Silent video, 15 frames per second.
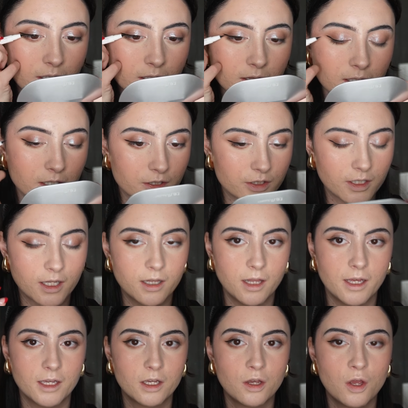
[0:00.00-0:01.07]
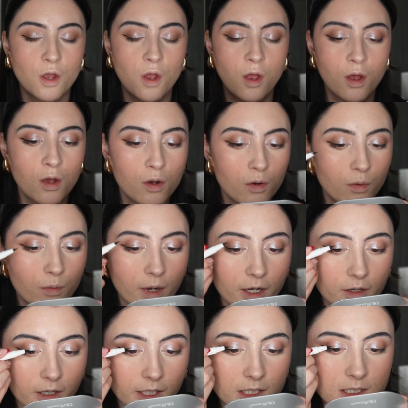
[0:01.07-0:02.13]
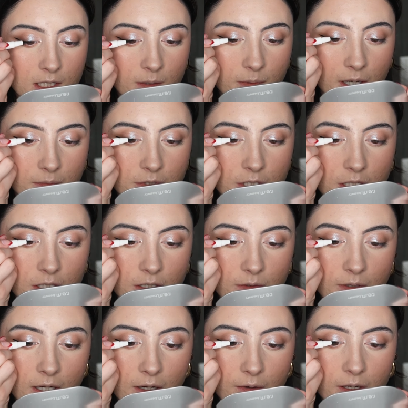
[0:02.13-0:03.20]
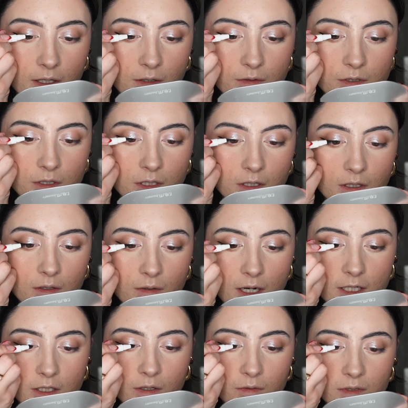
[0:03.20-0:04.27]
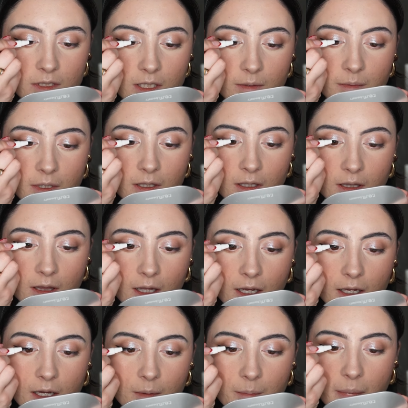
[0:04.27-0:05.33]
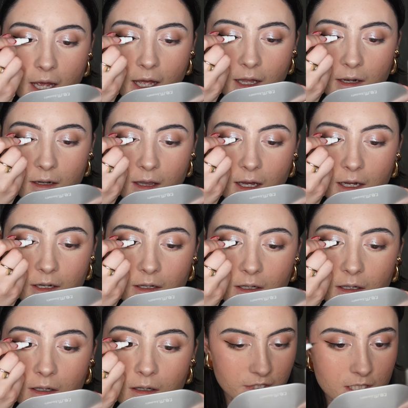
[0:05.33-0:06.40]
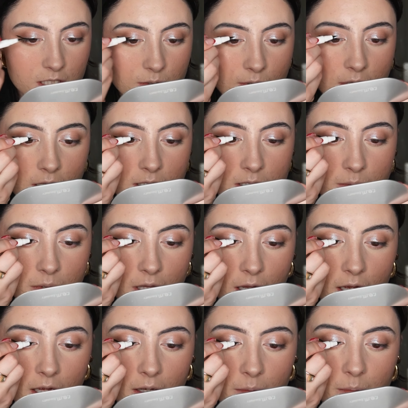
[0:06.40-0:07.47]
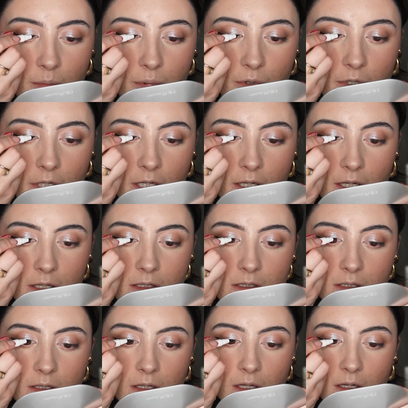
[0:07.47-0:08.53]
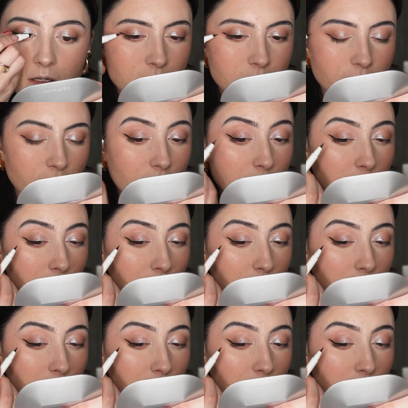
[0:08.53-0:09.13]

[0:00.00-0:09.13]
and the internet like went crazy, but I'm just gonna do it how I usually do. I don't typically like a pen liner, but this one is applying pretty nicely. It's very